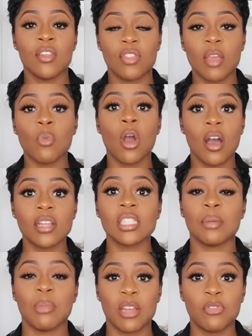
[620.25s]
they were
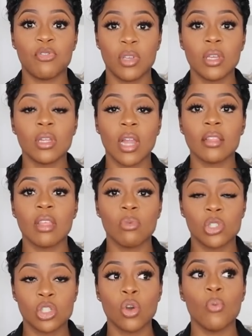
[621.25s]
hurting my feet like they were
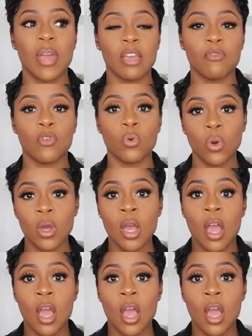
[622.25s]
so painful